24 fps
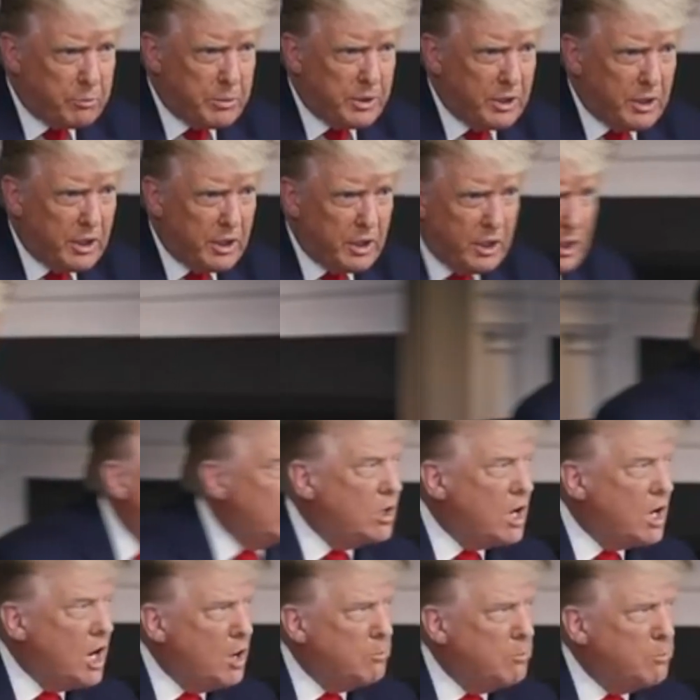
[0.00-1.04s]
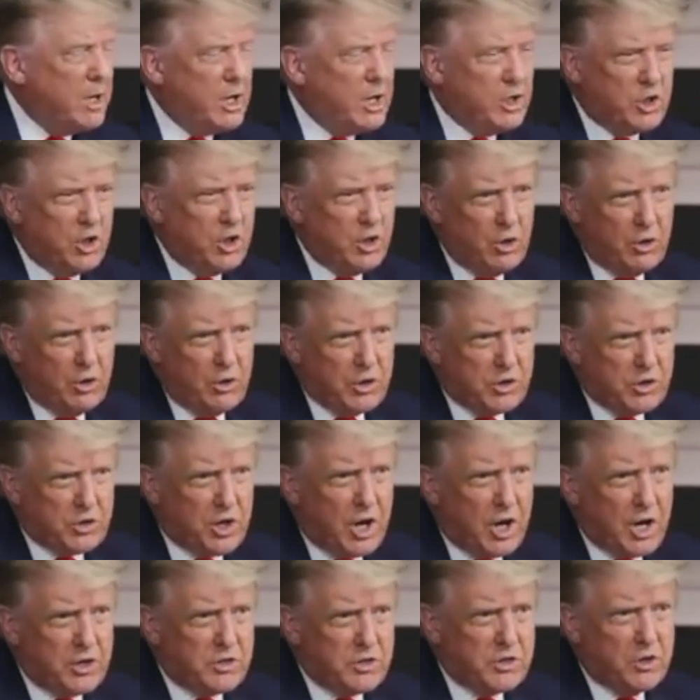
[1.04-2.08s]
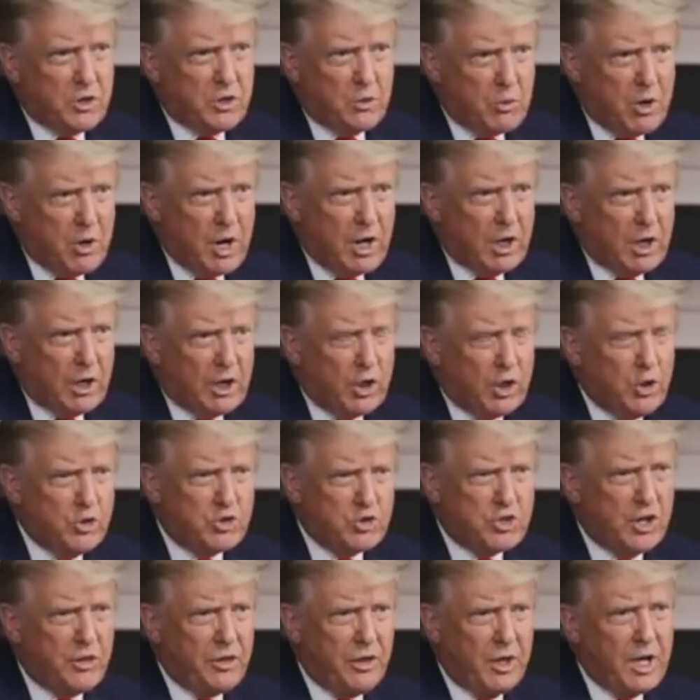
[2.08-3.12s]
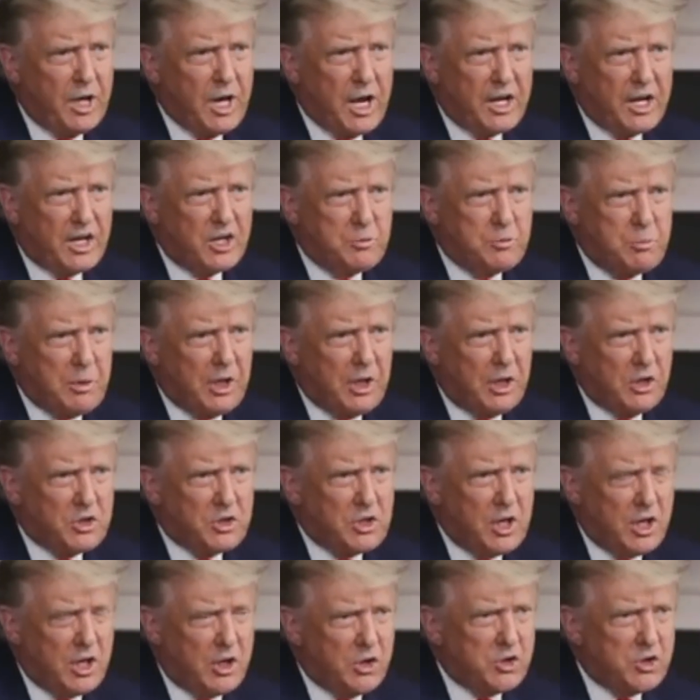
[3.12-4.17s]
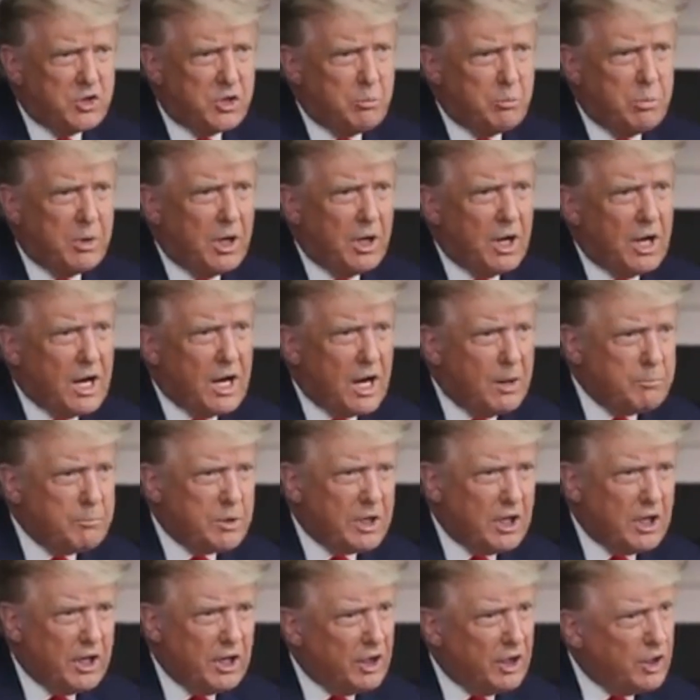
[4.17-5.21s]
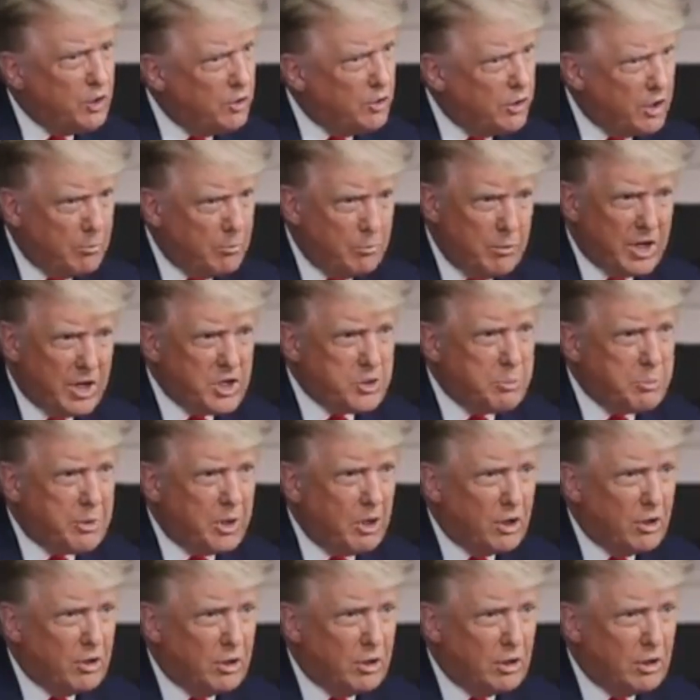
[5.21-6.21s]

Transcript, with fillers: been. you commented on the size of the rally. Know, you I'm said they're not as big as they used to be, and I'm telling you they're much bigger.